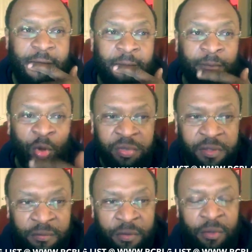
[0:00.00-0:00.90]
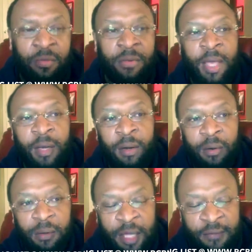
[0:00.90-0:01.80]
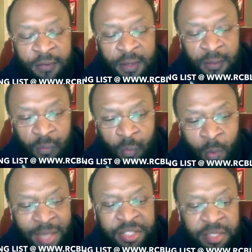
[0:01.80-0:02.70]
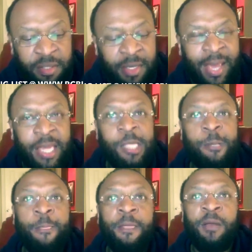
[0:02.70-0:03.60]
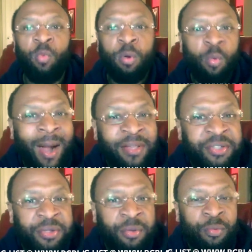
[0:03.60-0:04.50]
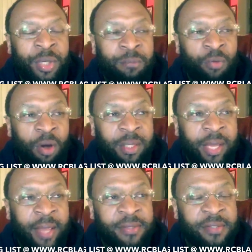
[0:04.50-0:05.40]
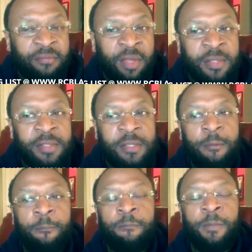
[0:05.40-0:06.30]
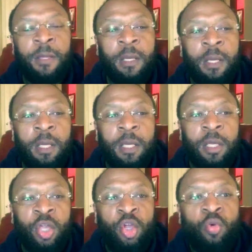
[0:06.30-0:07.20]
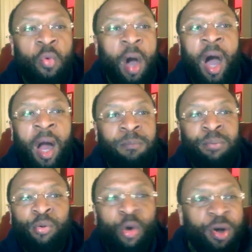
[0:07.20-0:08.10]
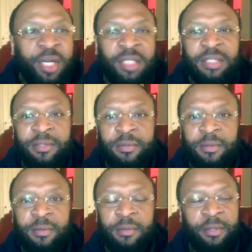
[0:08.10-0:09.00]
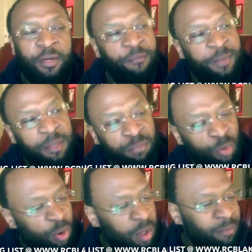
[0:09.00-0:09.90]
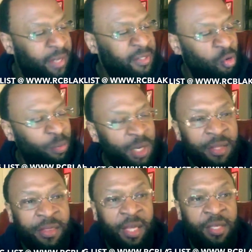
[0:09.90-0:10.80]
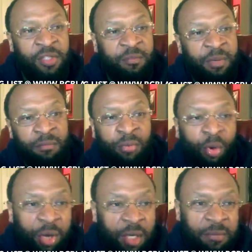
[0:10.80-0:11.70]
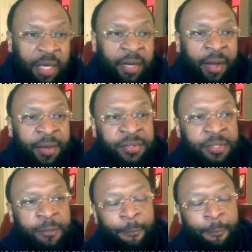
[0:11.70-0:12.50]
Most of you that are even watching tonight and will watch the rebroadcast of this, you are broken. You've been broken by so many things. You've been broken because